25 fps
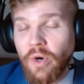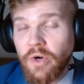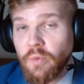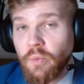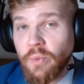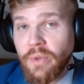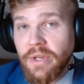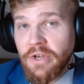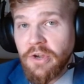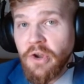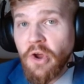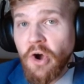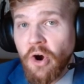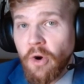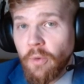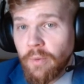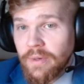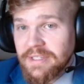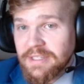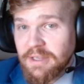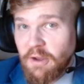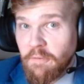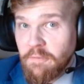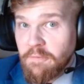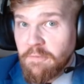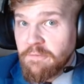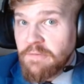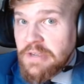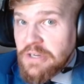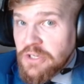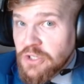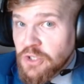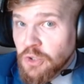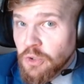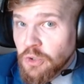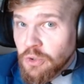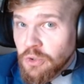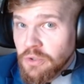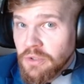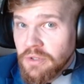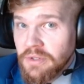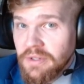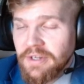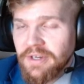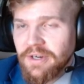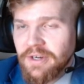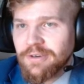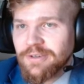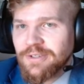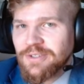what we know, what's official
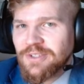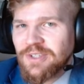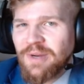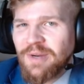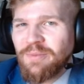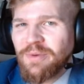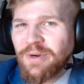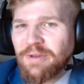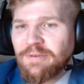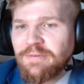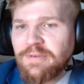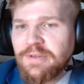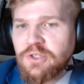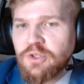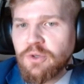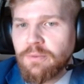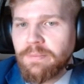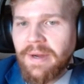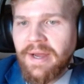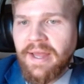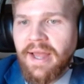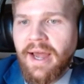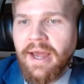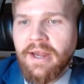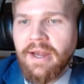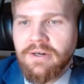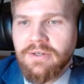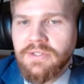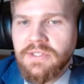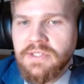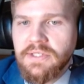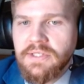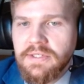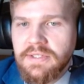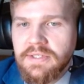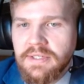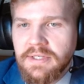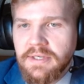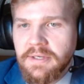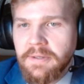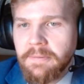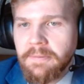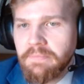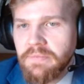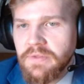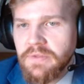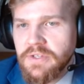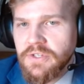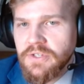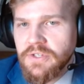or somewhat official by IRCC.
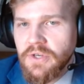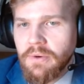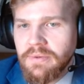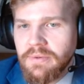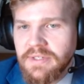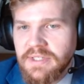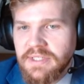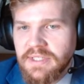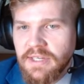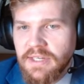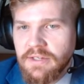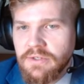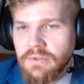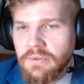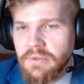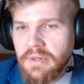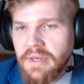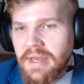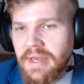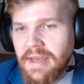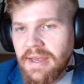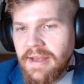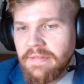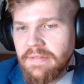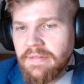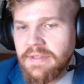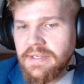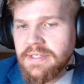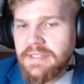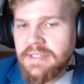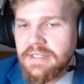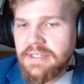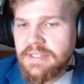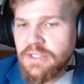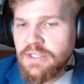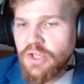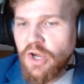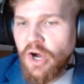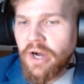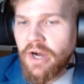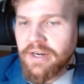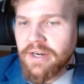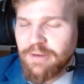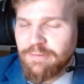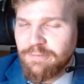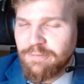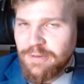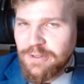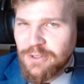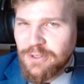So stay tuned. This is not
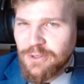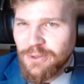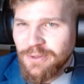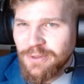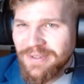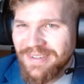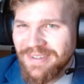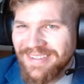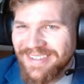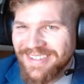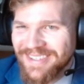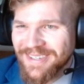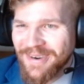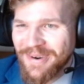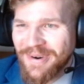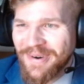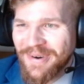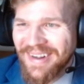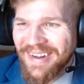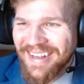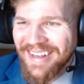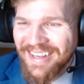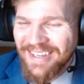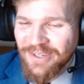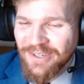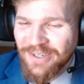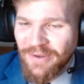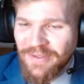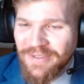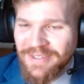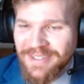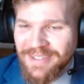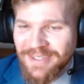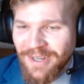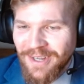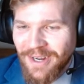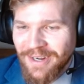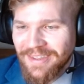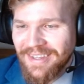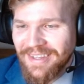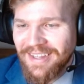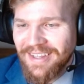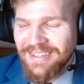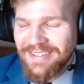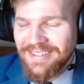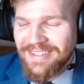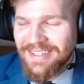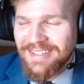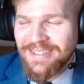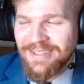official. So sorry, this is not
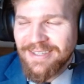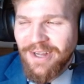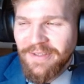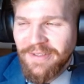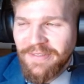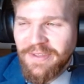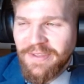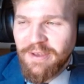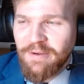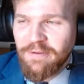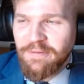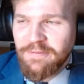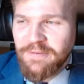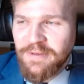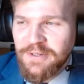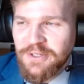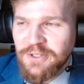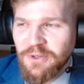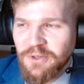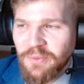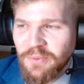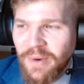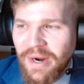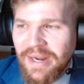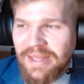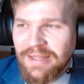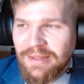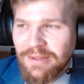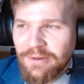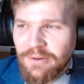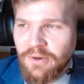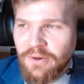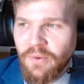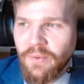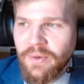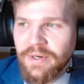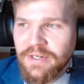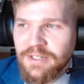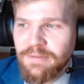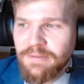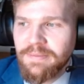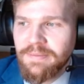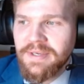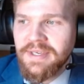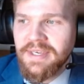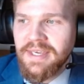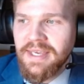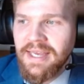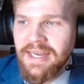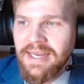this is not the official way that they're going to
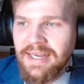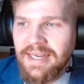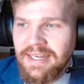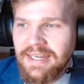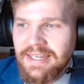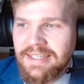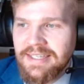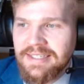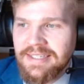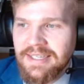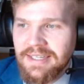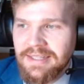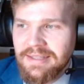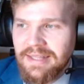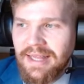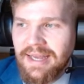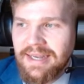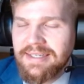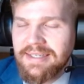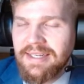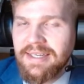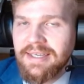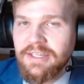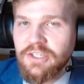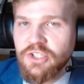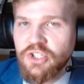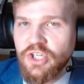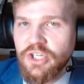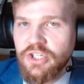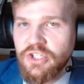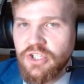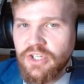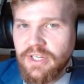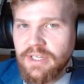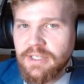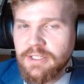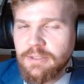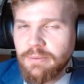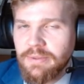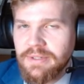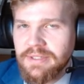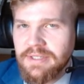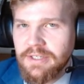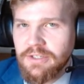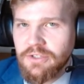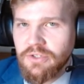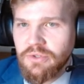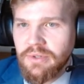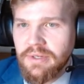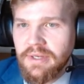be selecting and changing Express
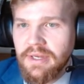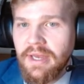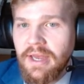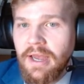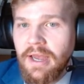Entry.